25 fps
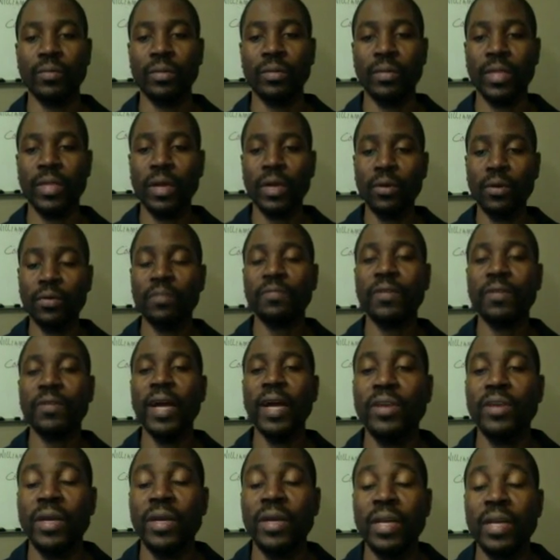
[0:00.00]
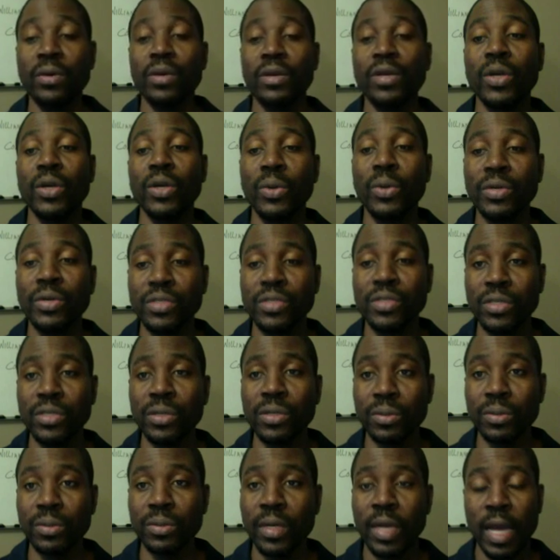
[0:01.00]
they're going to find you and they're going to know it's
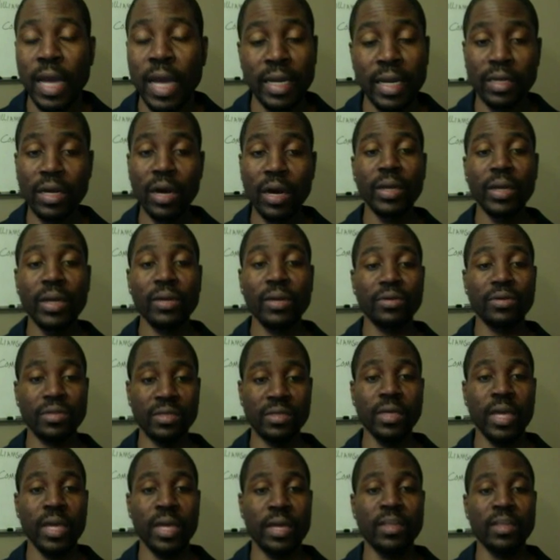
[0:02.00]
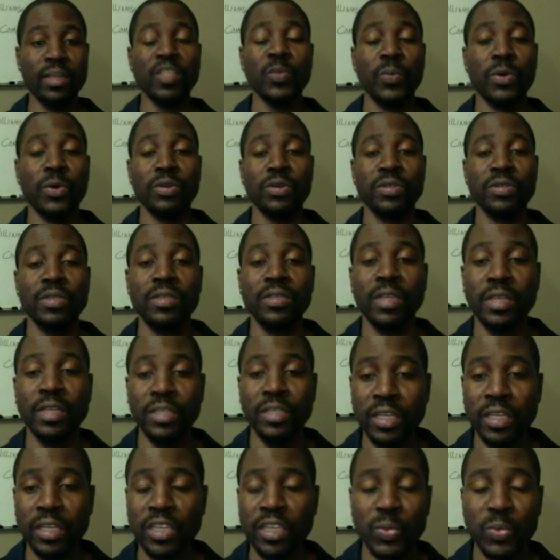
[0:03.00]
you. And they know they're going to see, hey, this person is
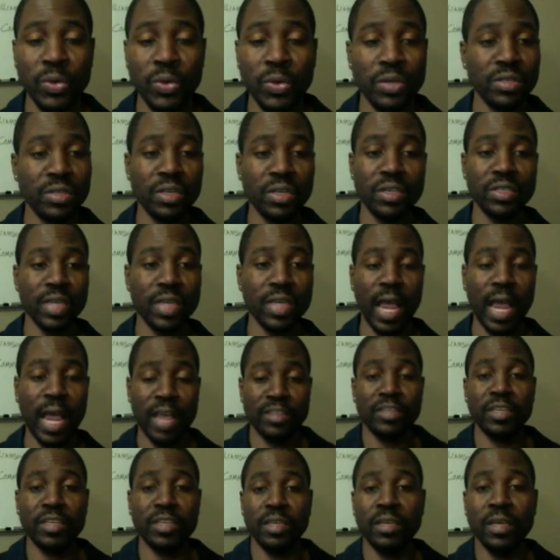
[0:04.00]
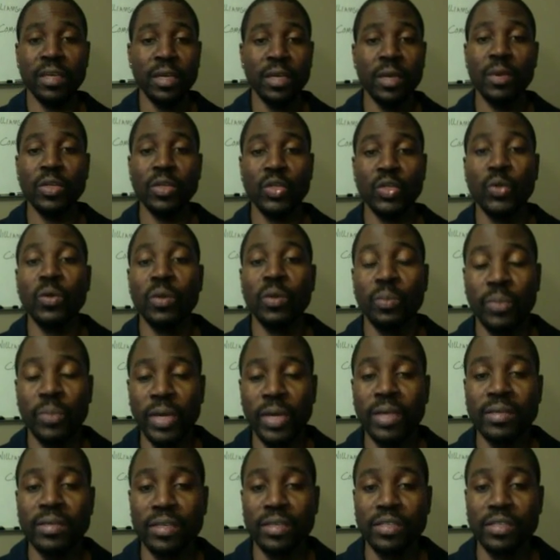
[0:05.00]
legit. This person is actually doing
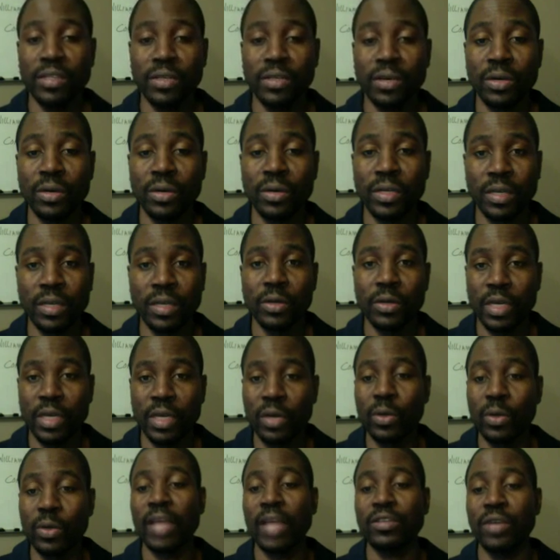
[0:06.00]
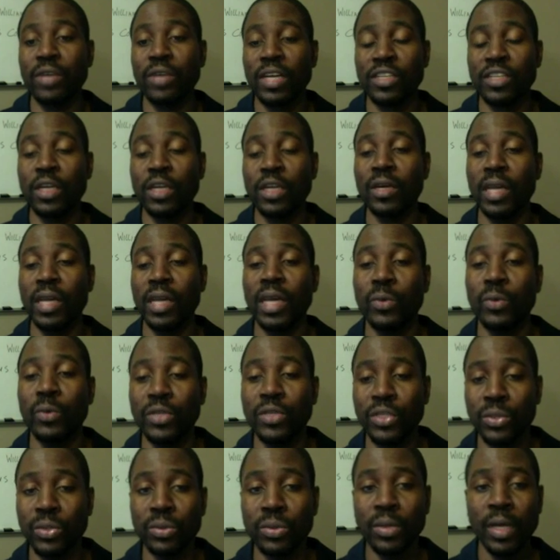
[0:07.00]
business. You know, they would like to actually connect
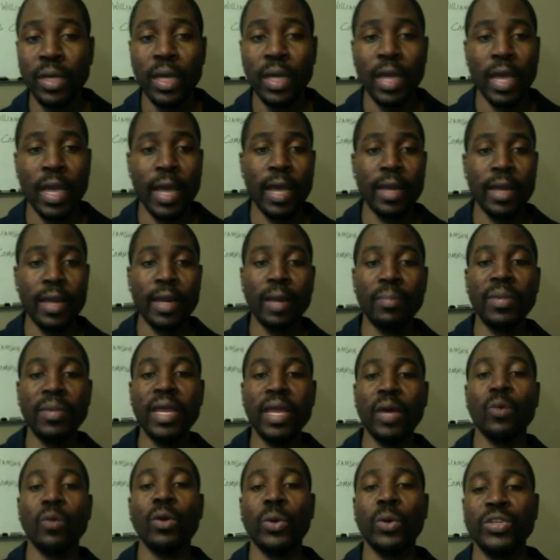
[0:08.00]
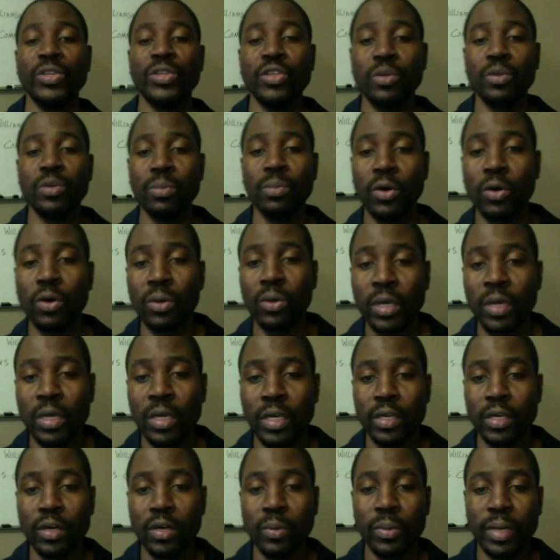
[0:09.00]
with you and network with you more.
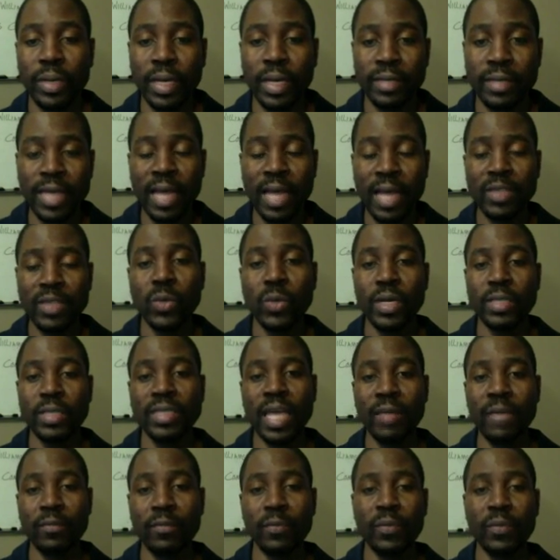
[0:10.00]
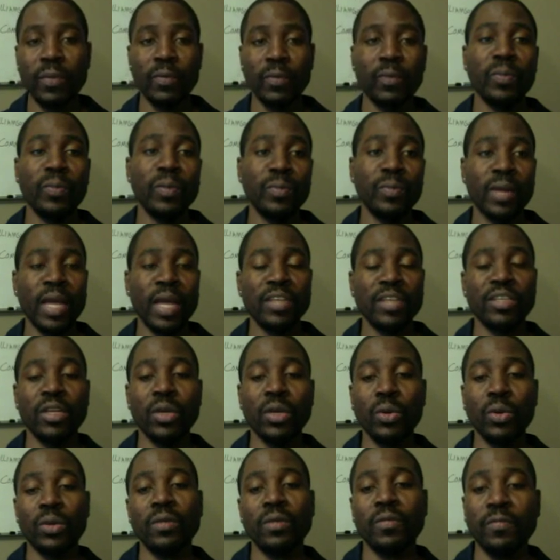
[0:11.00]
You know, because that's what the type of people are actually
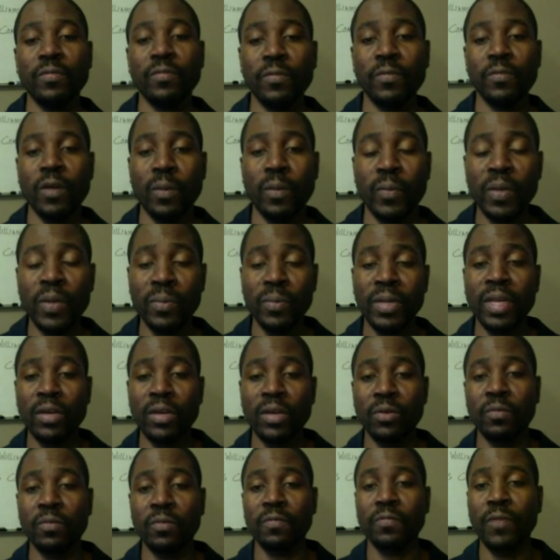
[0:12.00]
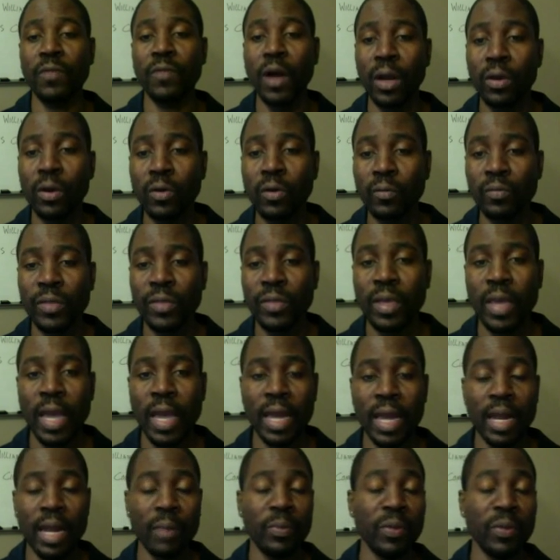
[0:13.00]
looking for. People they could follow,
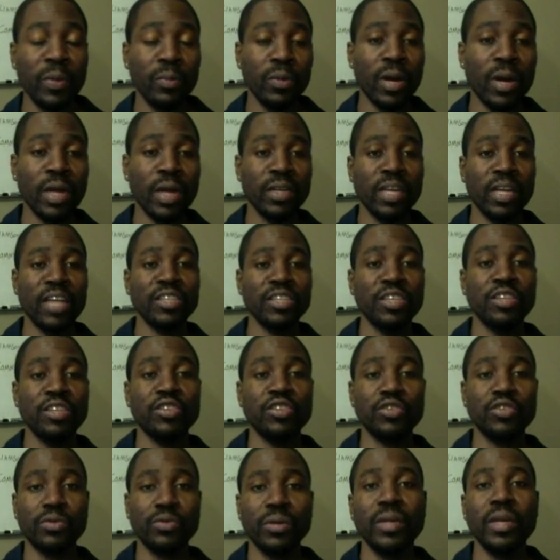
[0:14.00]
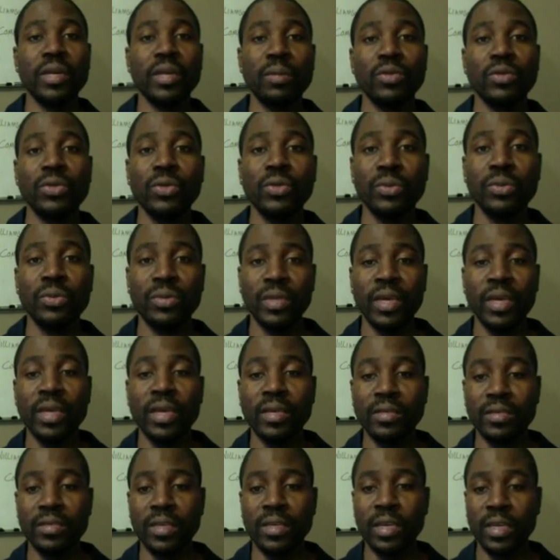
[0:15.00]
and have people who actually train them to do
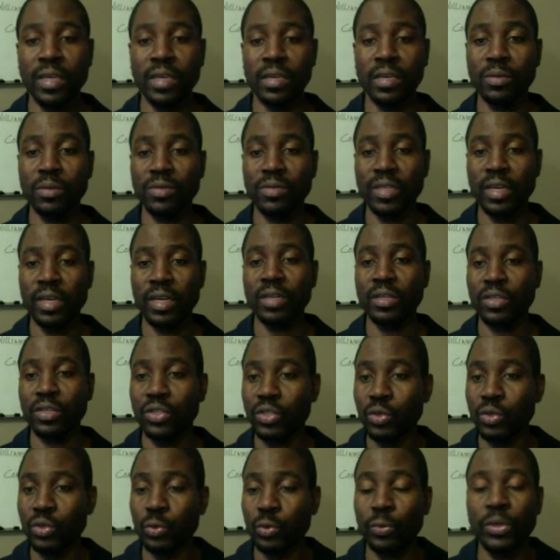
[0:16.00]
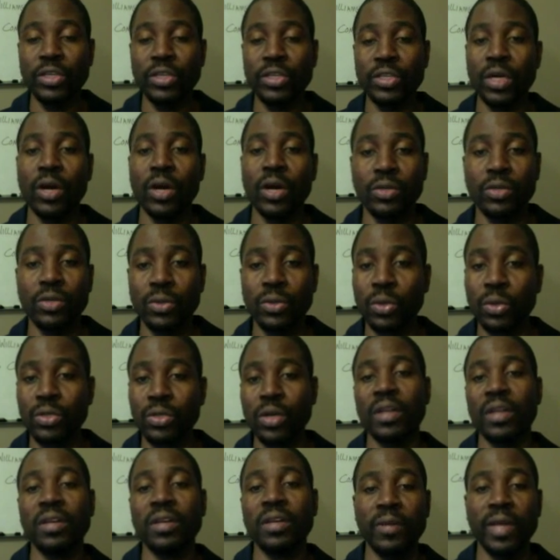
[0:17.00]
things, you know what I'm saying, to reach out, to go to
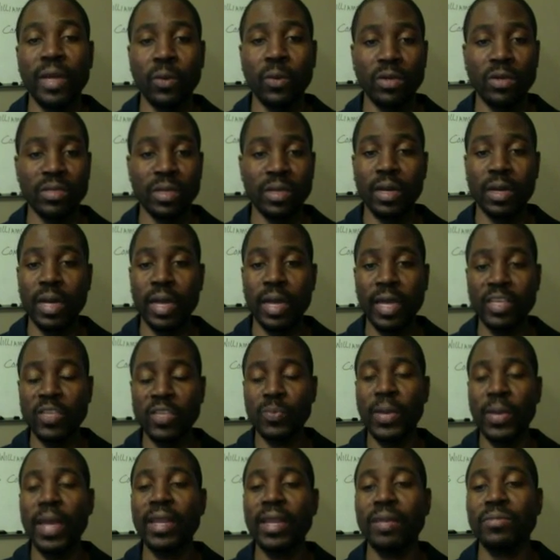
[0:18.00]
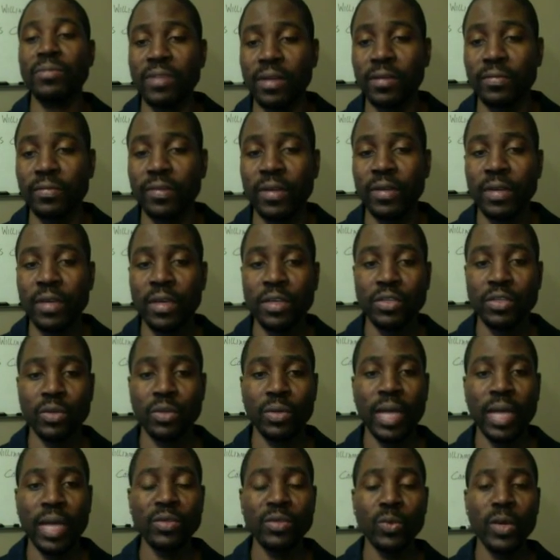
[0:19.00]
all the different networks and expand themselves.
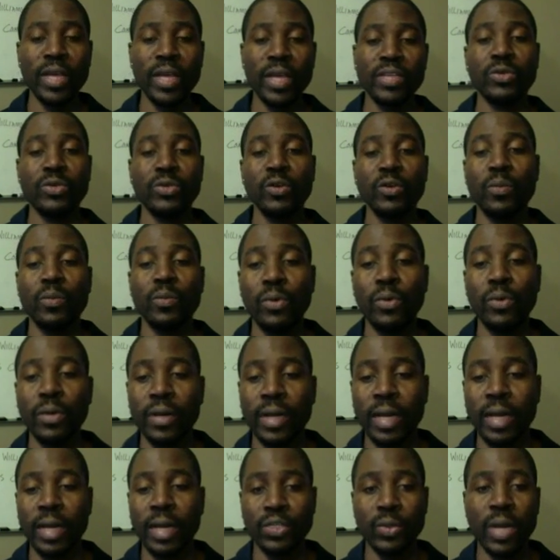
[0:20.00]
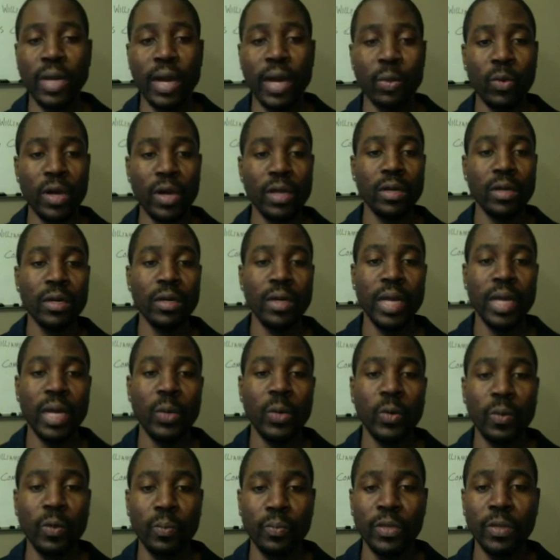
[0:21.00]
So that's why it's so important that you want to
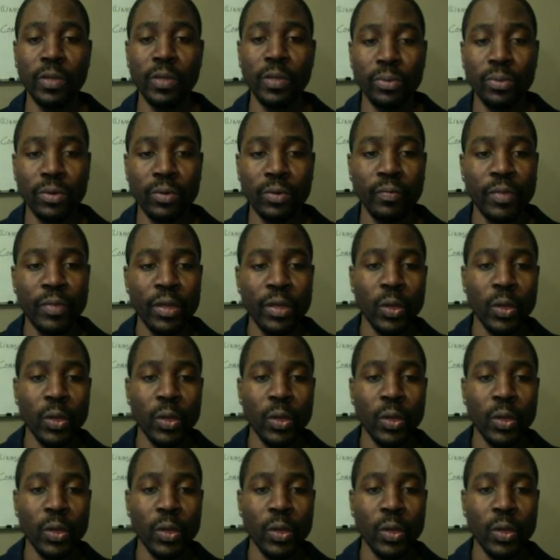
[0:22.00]
connect with people